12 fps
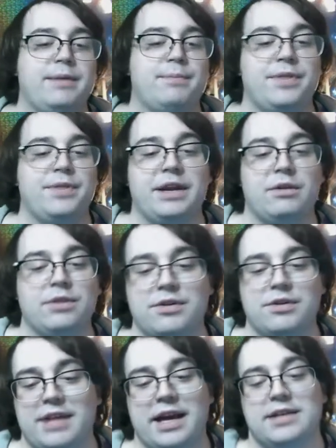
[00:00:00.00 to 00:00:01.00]
but they don't
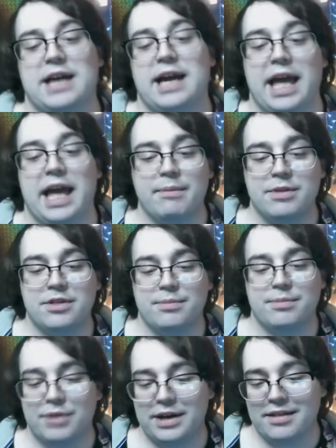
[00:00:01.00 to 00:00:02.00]
understand I am a
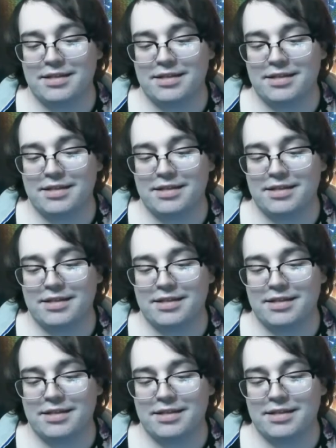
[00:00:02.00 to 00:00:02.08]
Sabrina